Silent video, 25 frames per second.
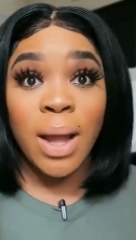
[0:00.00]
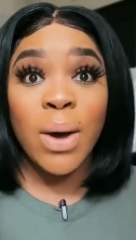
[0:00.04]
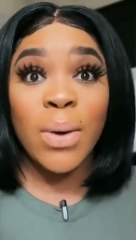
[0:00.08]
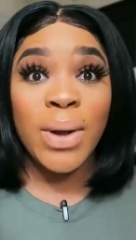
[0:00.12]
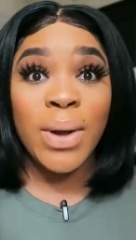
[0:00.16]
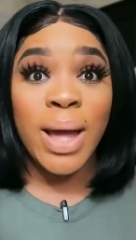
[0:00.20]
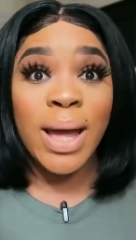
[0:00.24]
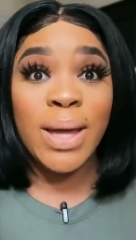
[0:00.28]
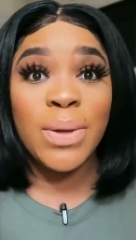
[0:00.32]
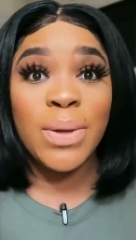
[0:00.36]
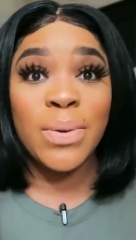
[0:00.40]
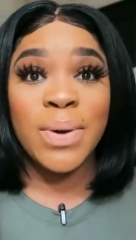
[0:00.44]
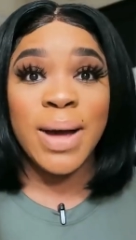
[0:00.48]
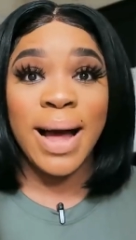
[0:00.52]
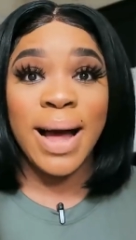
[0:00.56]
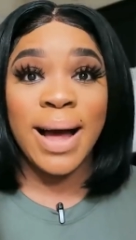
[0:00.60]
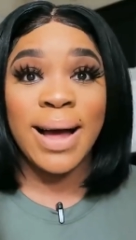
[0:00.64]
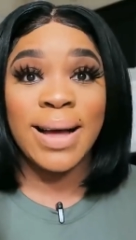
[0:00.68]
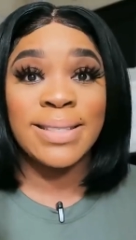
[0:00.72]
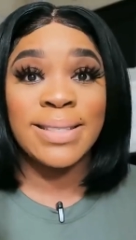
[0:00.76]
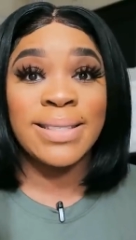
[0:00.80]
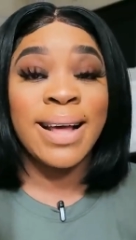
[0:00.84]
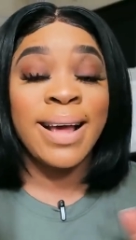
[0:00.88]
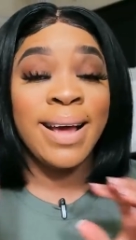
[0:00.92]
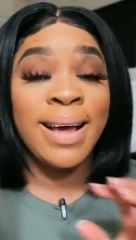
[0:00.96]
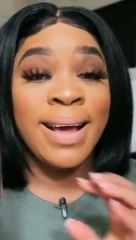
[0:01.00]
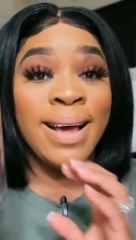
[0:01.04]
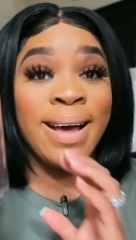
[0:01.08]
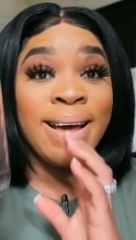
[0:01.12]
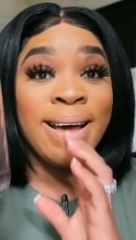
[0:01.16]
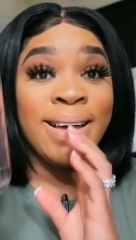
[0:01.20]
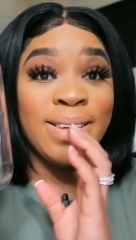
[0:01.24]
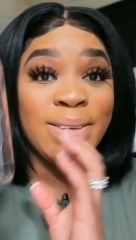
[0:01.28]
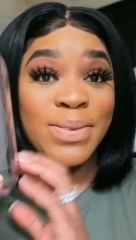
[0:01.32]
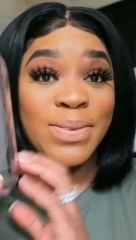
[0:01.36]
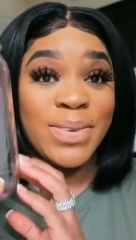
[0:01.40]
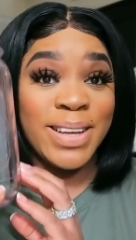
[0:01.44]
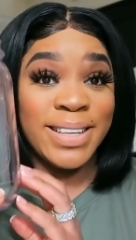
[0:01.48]
Okay, you guys,
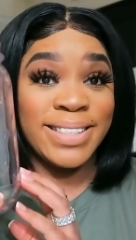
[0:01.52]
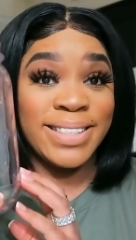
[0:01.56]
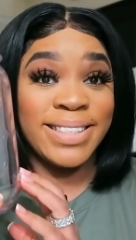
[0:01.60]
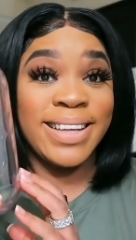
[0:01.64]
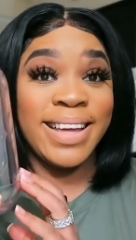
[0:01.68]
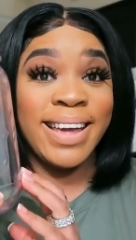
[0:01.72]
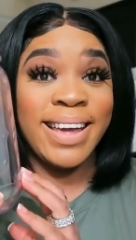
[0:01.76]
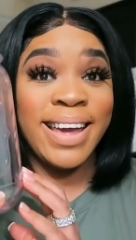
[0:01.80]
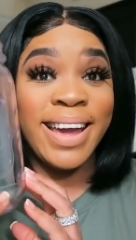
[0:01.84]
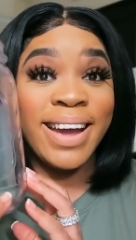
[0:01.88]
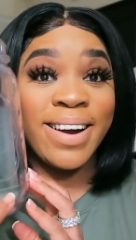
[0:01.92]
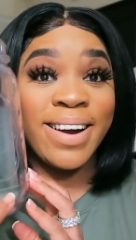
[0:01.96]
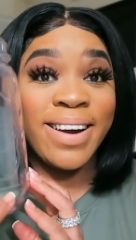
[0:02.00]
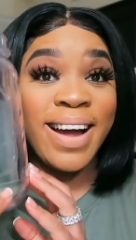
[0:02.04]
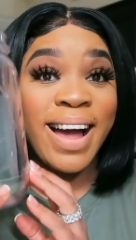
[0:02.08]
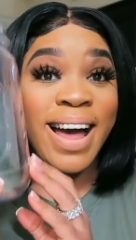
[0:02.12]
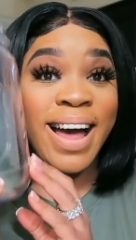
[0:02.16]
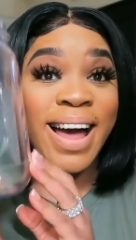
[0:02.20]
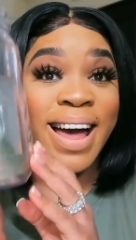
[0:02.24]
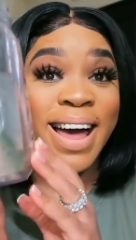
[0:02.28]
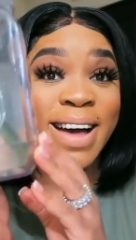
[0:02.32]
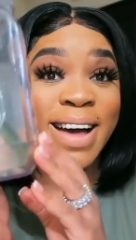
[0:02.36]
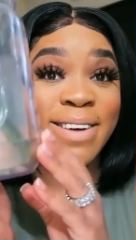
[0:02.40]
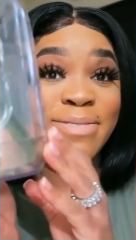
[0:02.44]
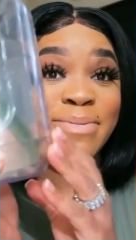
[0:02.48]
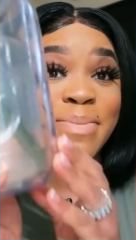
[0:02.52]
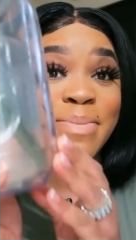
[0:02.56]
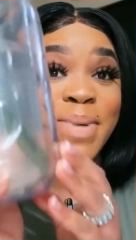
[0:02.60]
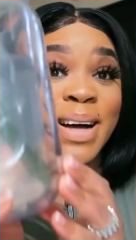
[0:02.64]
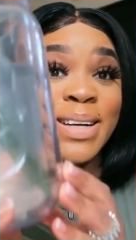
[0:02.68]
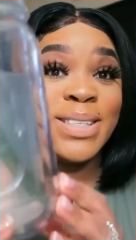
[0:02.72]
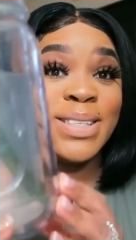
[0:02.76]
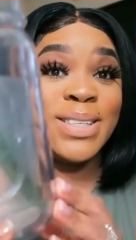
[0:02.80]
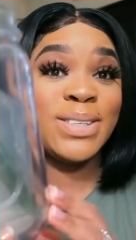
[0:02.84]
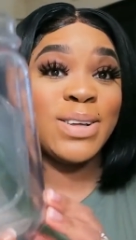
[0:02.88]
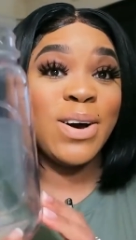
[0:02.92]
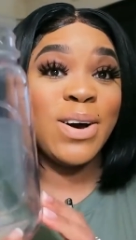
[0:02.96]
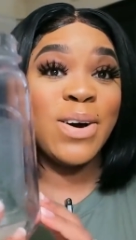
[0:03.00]
you can see here I have
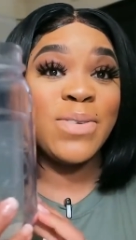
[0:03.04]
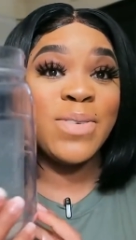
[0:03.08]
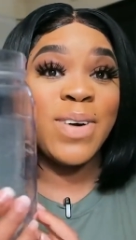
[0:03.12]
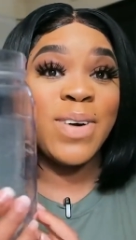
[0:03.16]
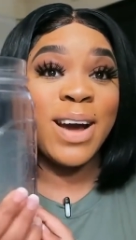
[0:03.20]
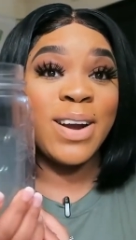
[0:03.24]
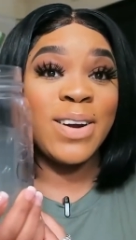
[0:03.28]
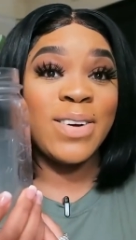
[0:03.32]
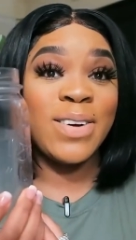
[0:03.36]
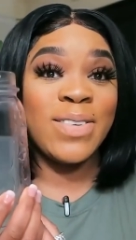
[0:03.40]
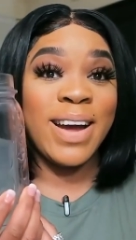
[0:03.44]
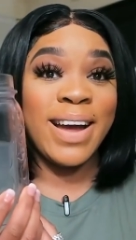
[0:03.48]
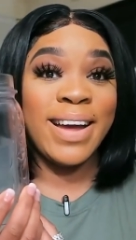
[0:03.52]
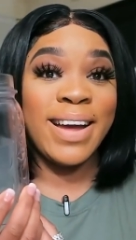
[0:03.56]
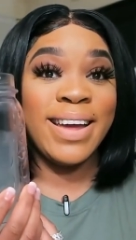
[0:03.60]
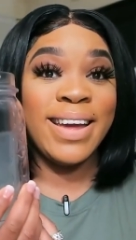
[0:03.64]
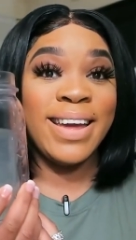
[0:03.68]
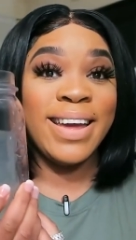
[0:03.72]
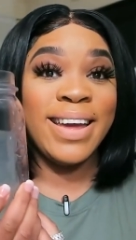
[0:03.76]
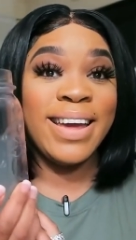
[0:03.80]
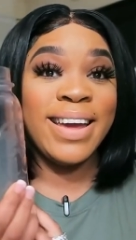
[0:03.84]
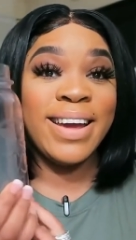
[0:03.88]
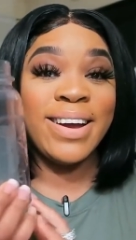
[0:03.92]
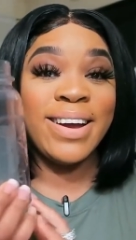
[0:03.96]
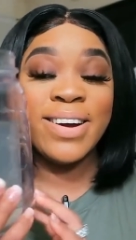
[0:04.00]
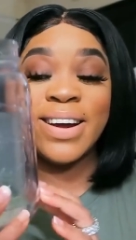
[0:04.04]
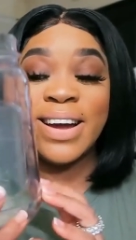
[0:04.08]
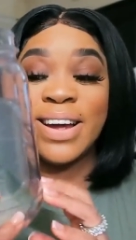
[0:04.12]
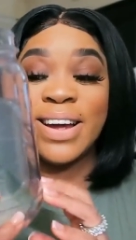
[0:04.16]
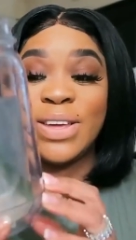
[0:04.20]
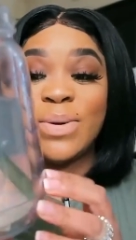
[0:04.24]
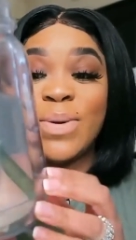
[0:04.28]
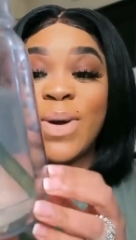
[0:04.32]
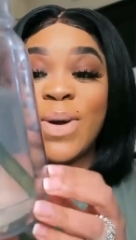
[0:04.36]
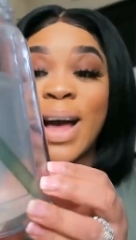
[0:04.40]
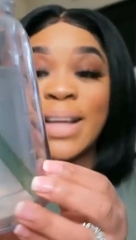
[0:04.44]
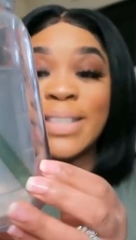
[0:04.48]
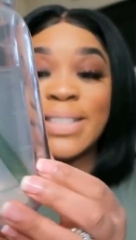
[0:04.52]
my salt water right here
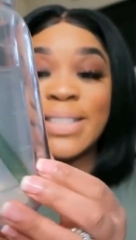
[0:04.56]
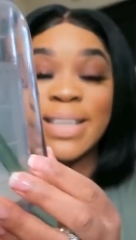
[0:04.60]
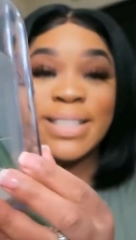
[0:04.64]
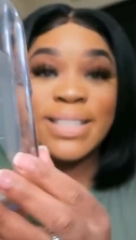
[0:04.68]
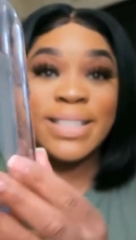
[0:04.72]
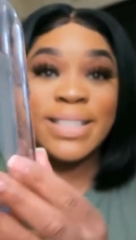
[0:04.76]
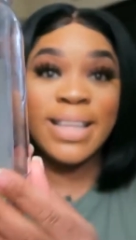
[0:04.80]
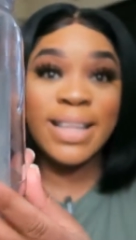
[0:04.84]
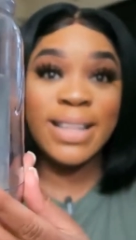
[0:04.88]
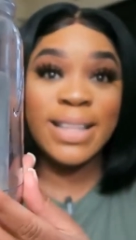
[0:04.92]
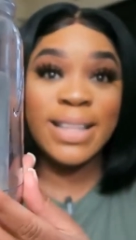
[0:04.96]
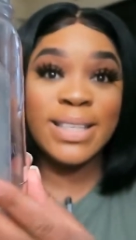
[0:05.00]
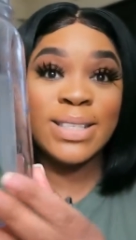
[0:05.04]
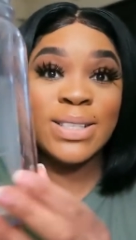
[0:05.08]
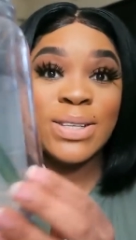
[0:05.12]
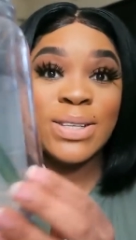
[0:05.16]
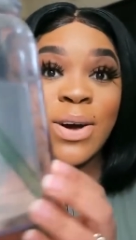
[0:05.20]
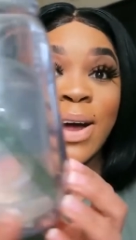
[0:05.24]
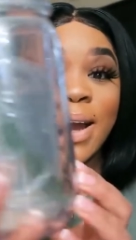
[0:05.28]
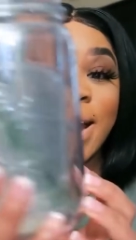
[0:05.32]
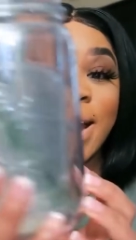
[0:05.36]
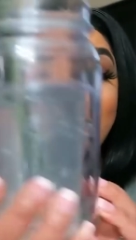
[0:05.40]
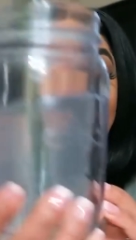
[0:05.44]
and you guys can see the salt